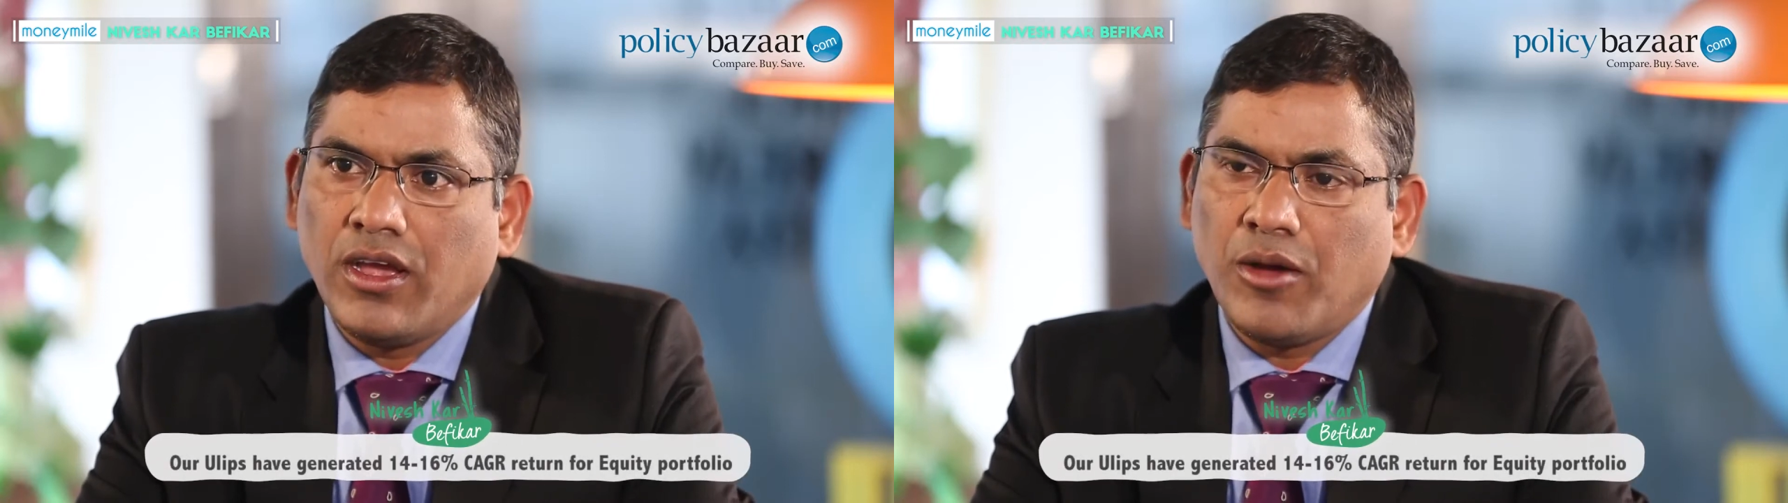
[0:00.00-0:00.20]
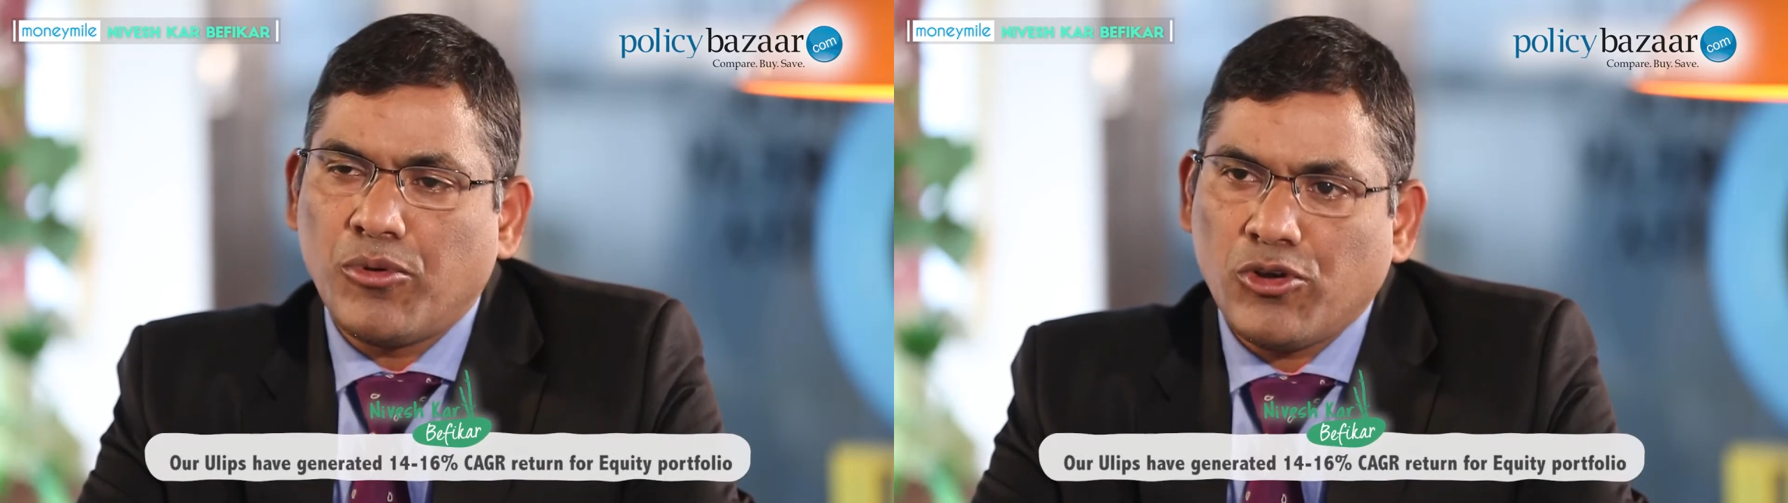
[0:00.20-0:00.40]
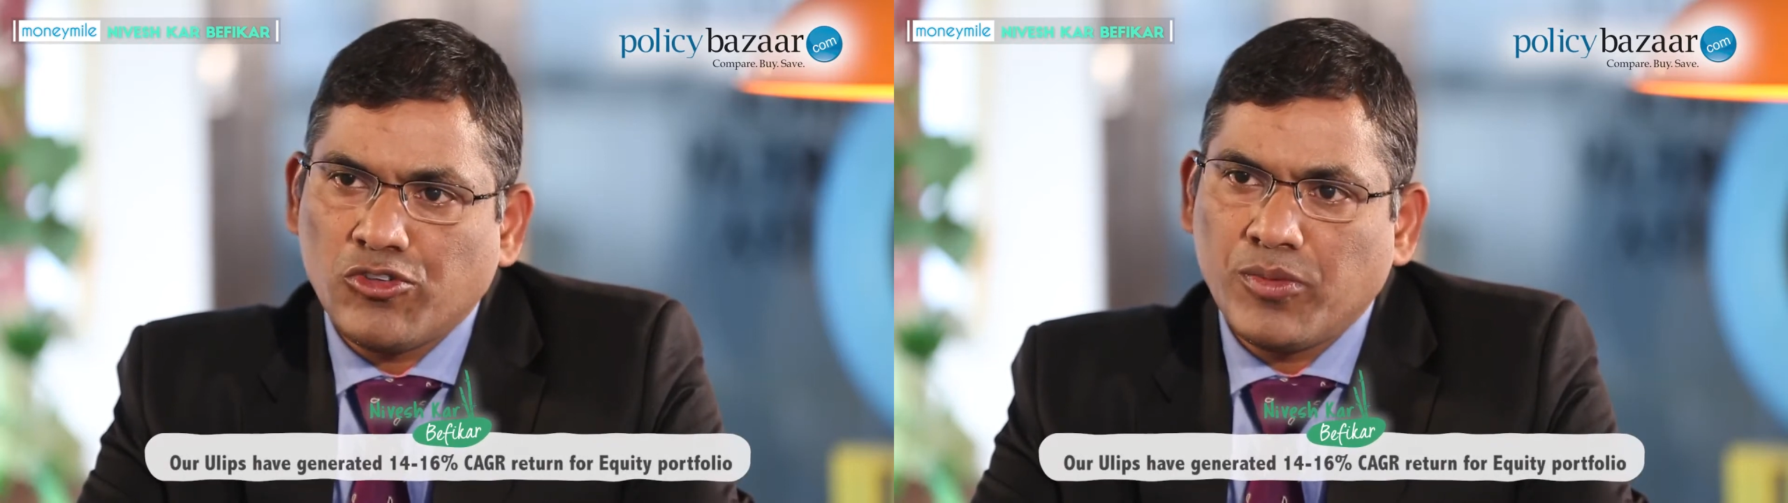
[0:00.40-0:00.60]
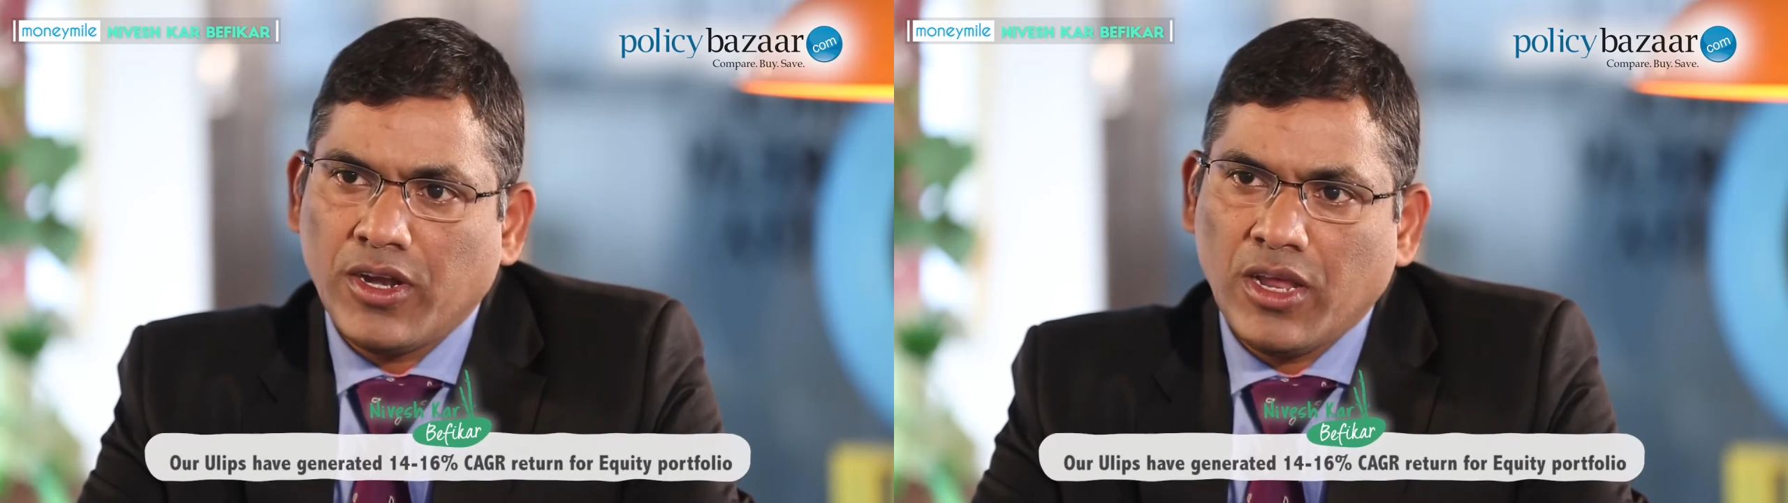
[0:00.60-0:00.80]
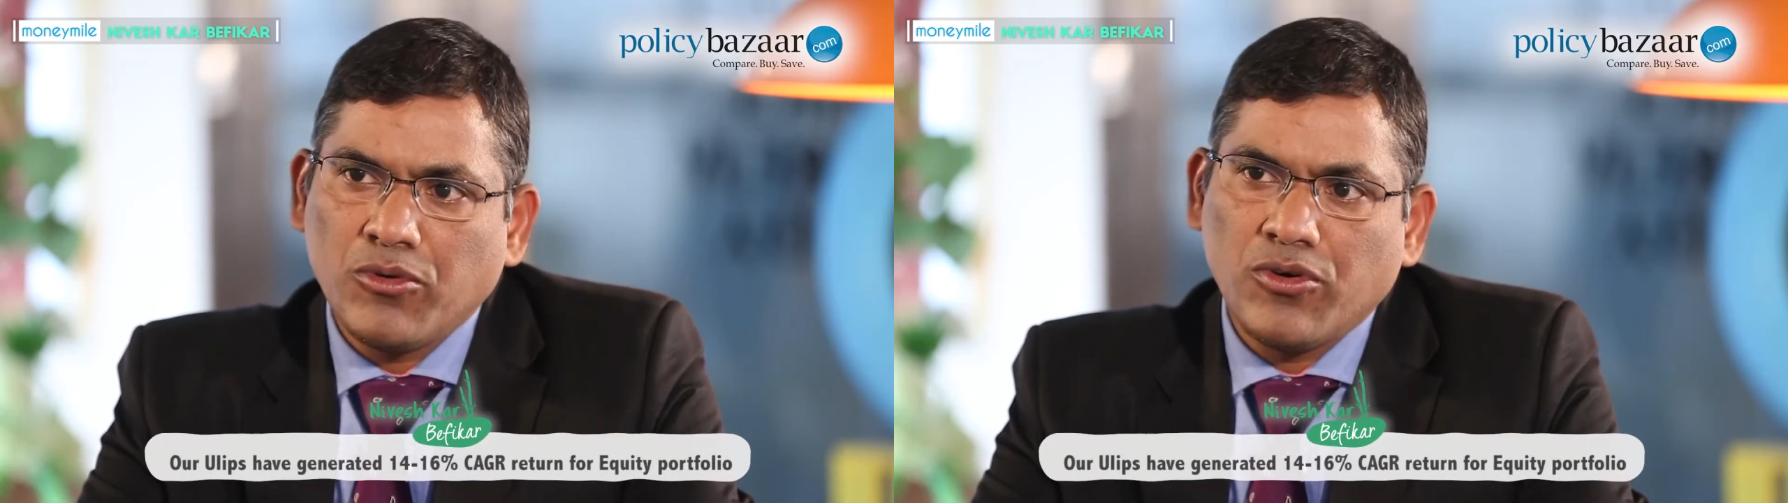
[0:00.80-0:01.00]

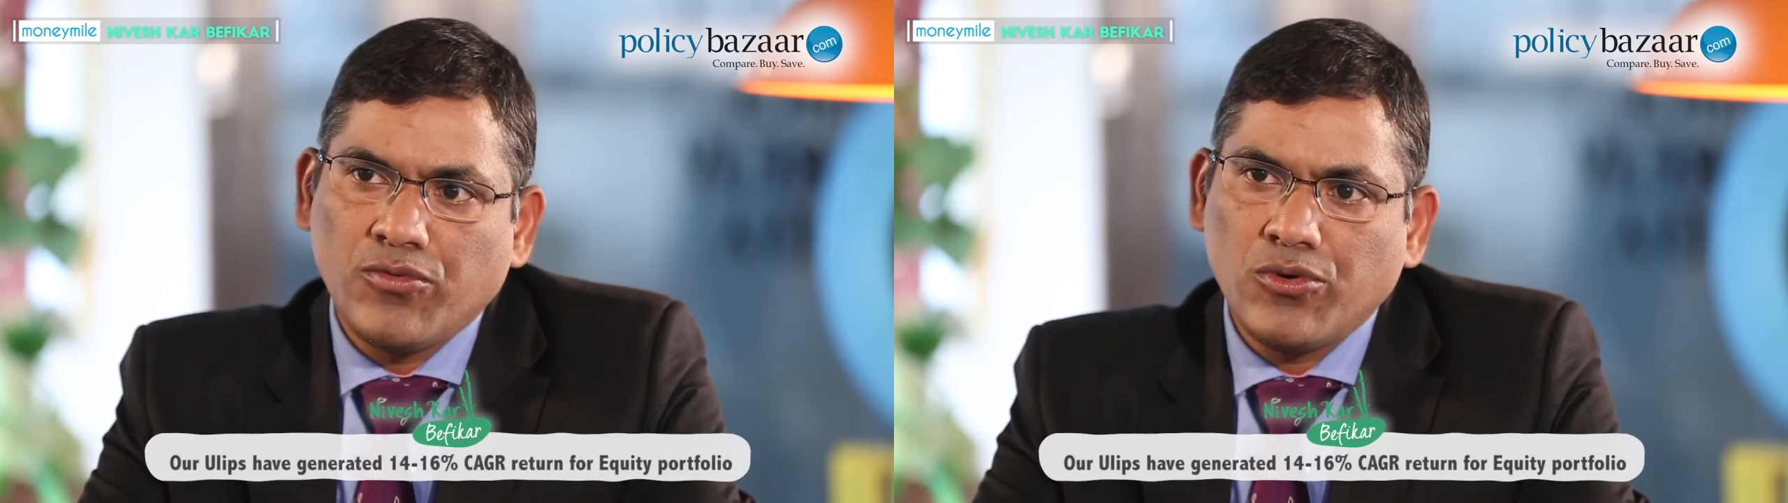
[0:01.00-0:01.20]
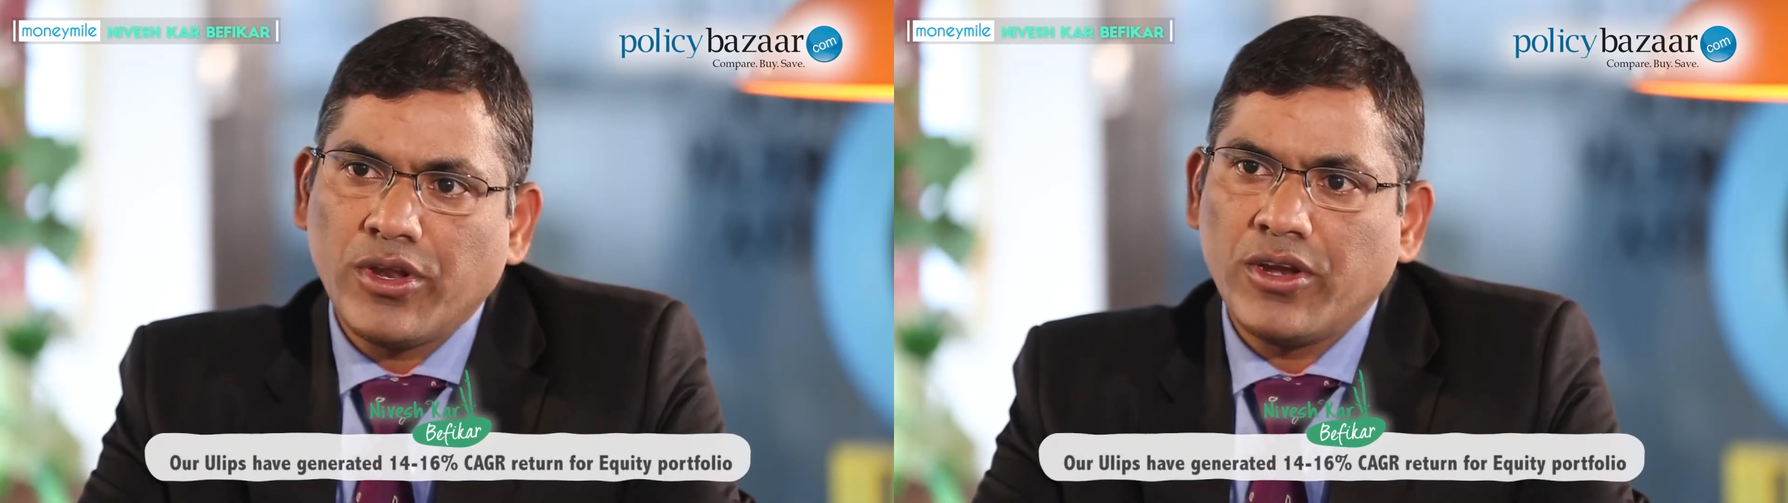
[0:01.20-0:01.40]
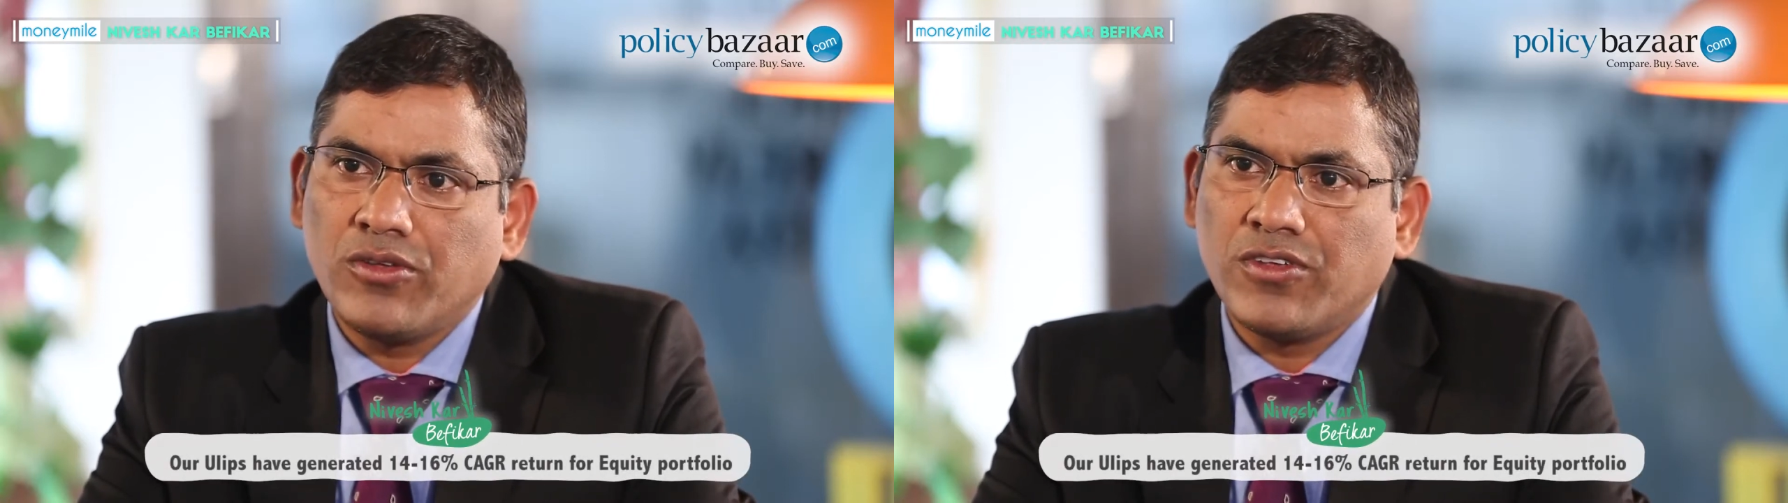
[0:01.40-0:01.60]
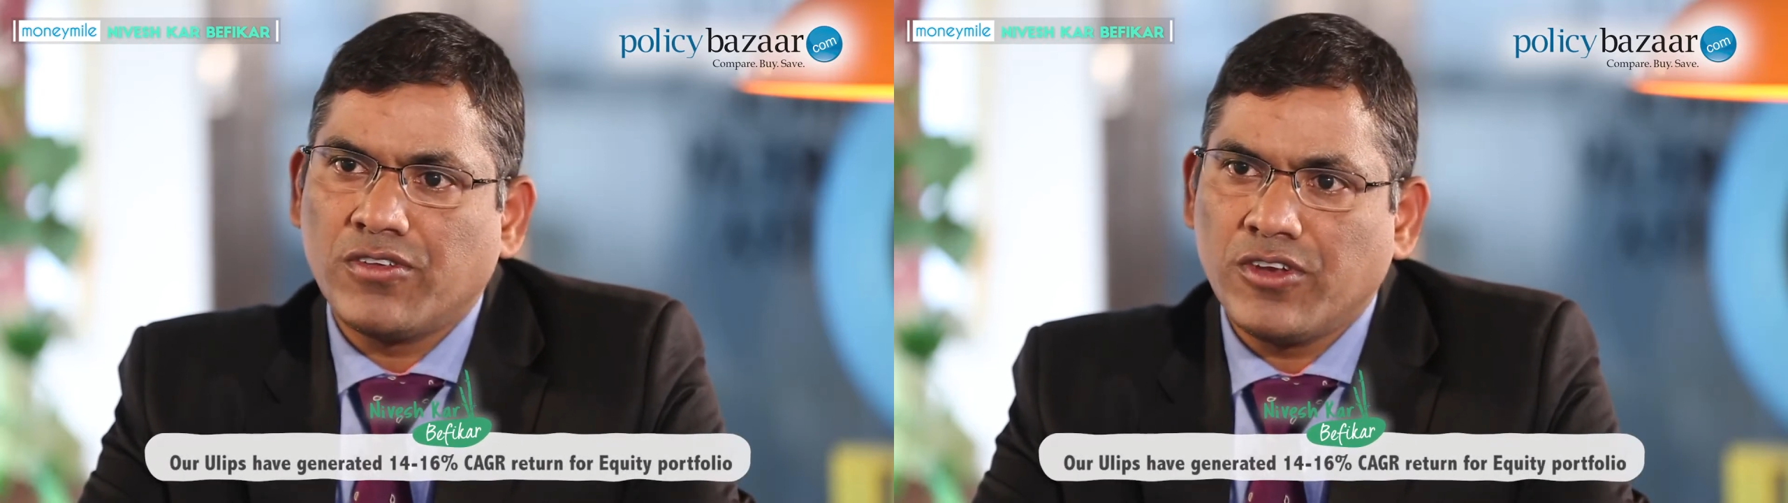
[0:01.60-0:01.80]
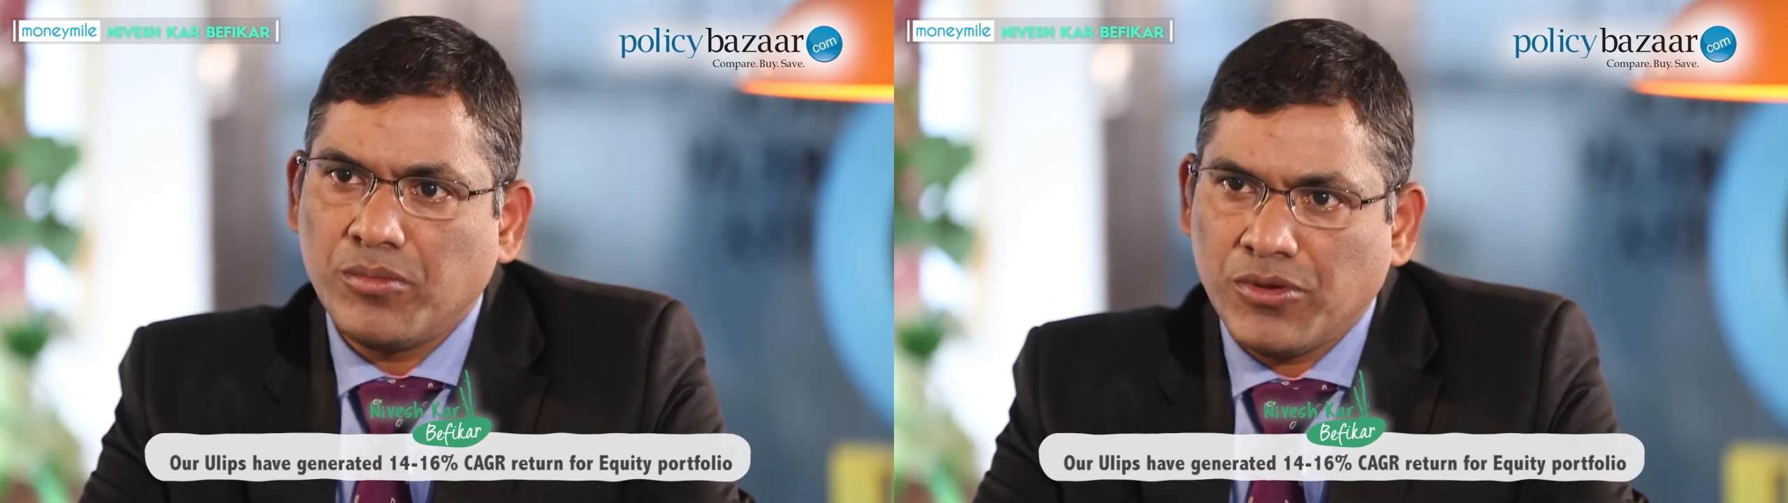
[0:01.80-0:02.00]
approximately about 14 to
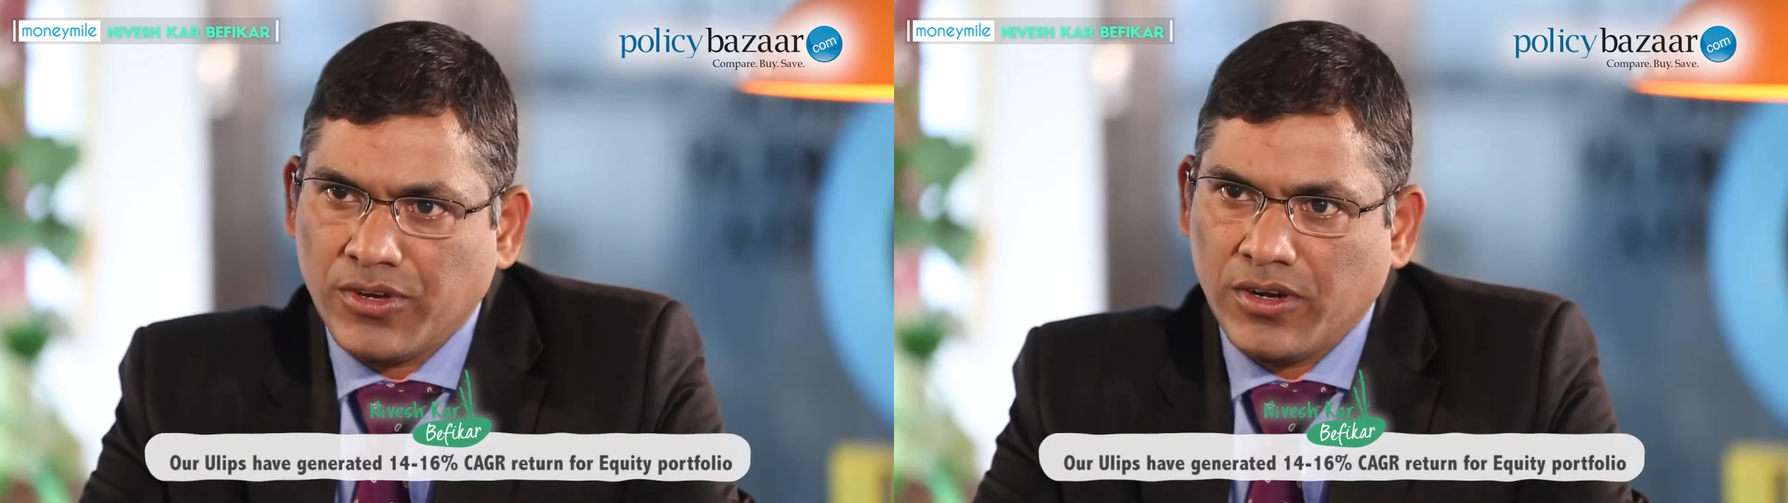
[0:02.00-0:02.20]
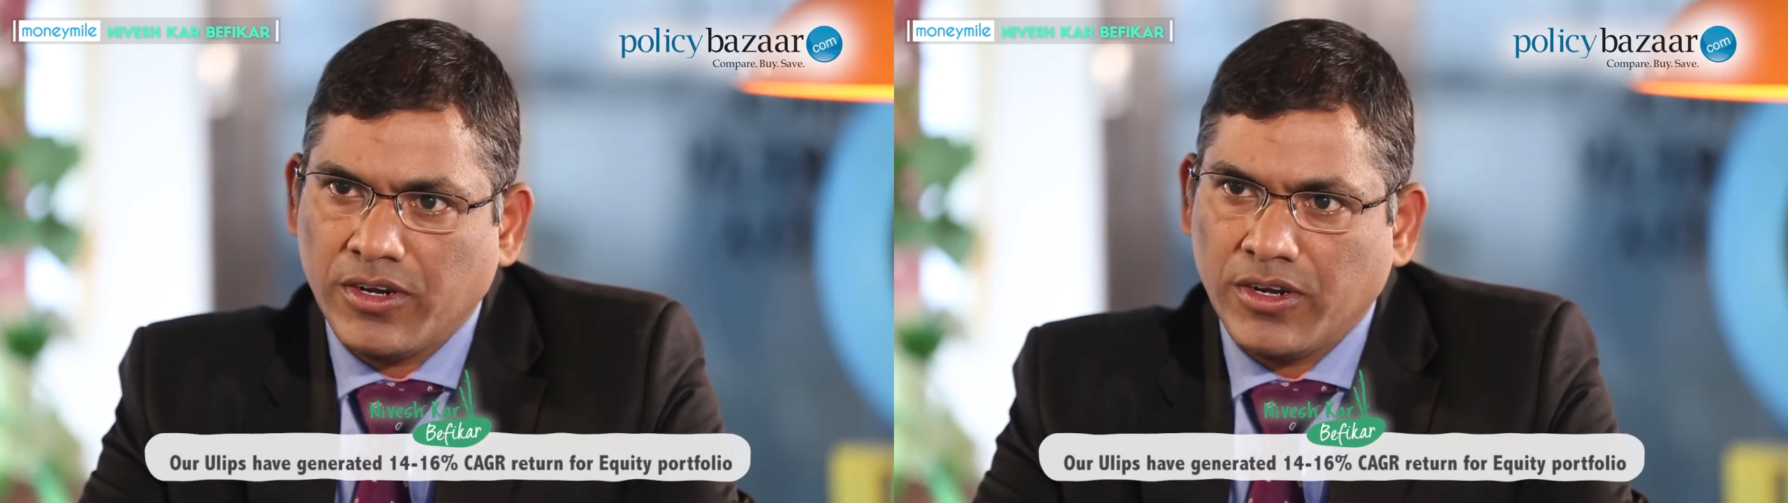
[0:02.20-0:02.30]
16%